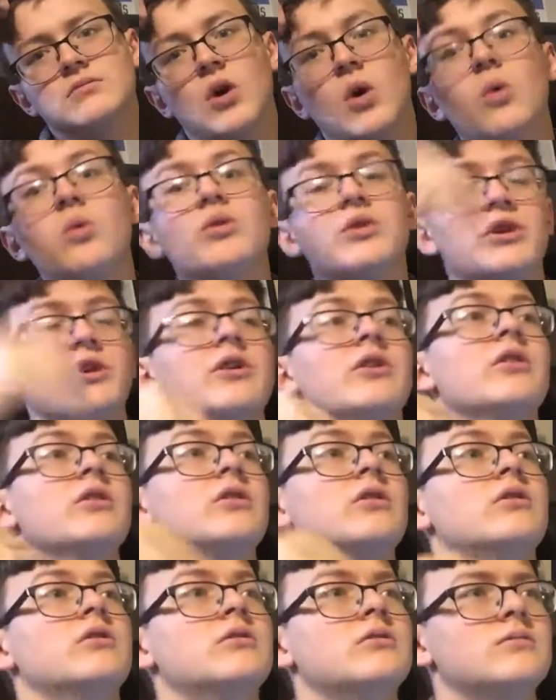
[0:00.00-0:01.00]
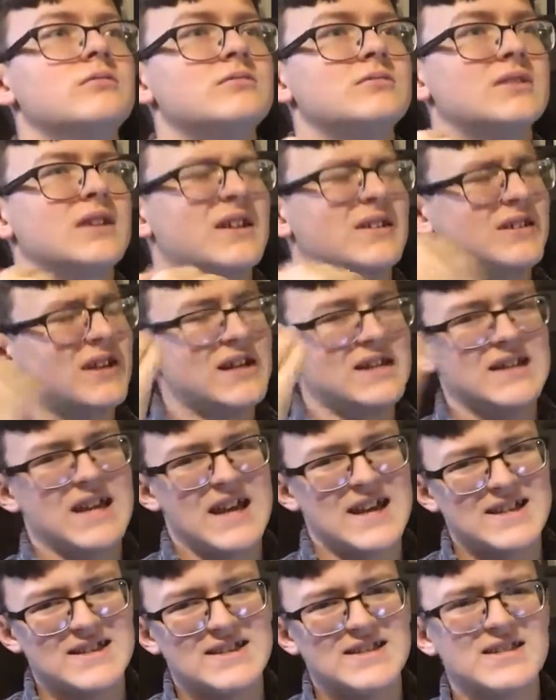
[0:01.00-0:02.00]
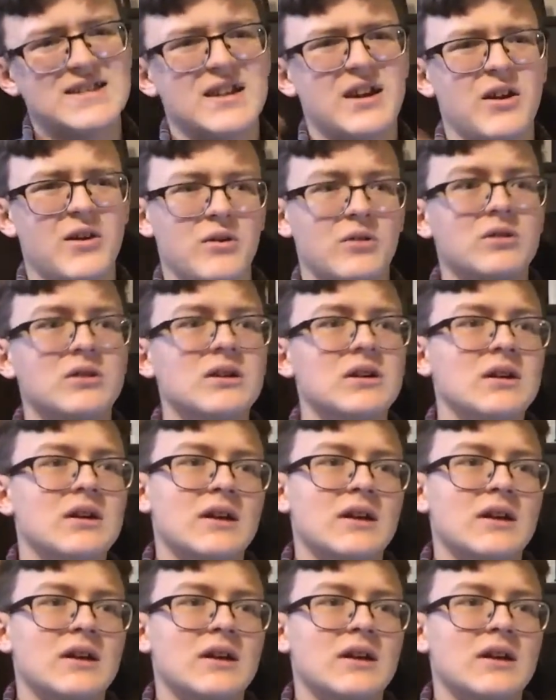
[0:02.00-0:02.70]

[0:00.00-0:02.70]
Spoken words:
older, I guess, you know,